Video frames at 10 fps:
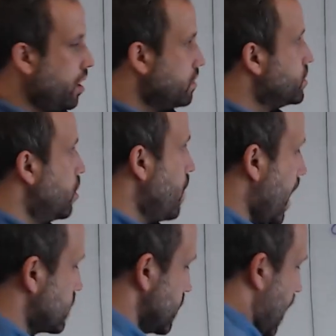so
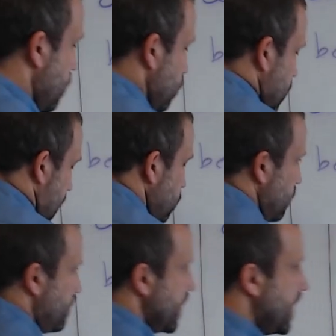actually I will
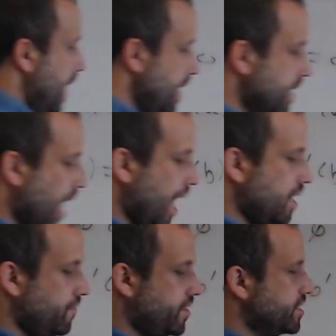begin kind
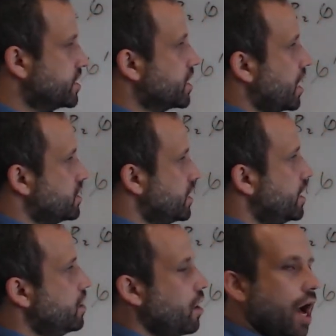of
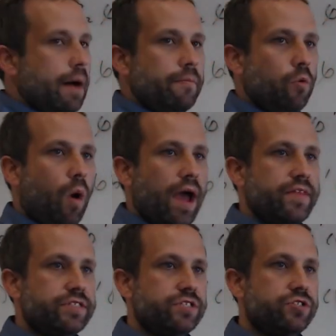discussing why
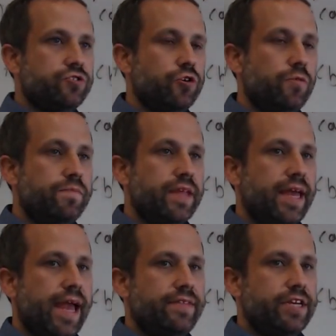this is true
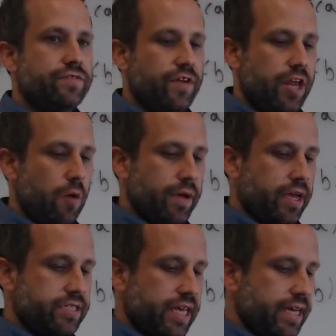in this video,
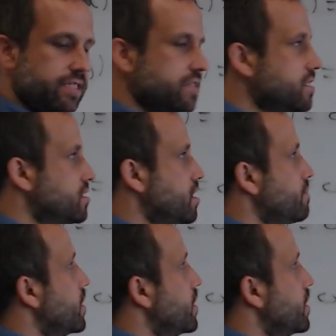because it gets us to something